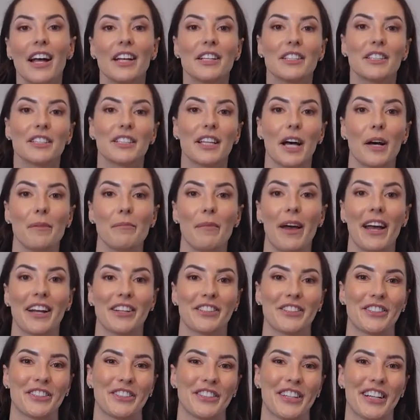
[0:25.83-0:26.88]
Some
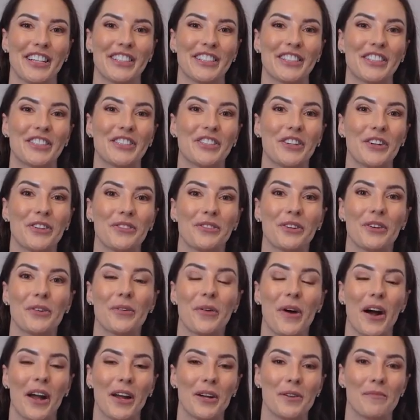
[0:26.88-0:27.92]
exercises don't
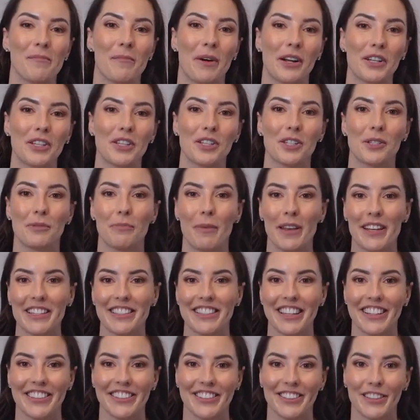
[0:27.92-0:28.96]
require much
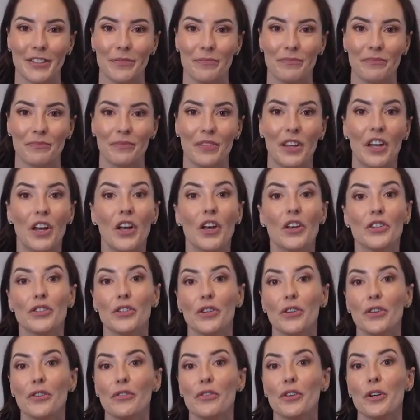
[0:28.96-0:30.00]
space at all.
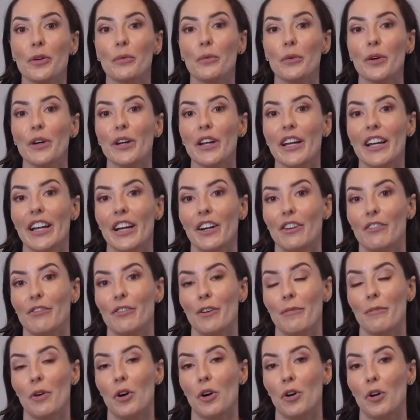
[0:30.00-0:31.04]
So if you're working out
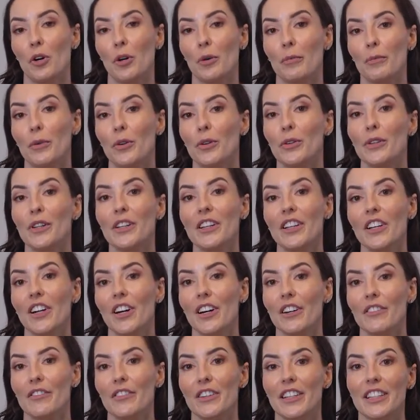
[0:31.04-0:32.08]
from home or in the
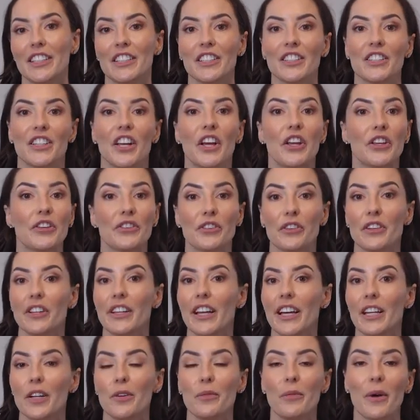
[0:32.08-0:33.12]
office, you can
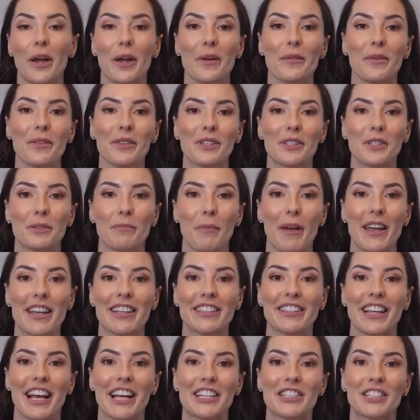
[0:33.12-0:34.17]
get away with a
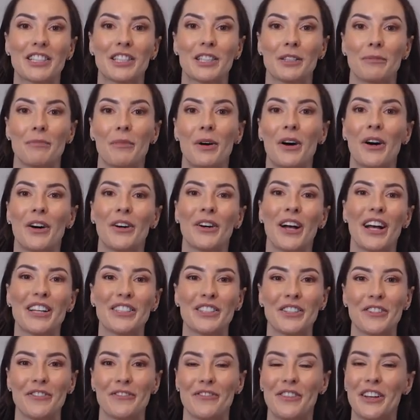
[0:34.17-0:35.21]
space as small
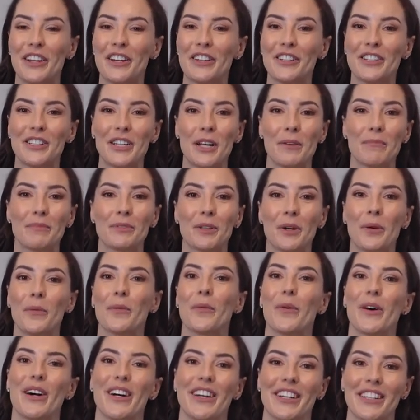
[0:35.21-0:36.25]
as your fingertips are
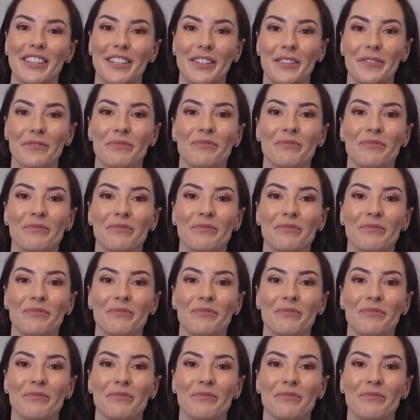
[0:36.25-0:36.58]
wide.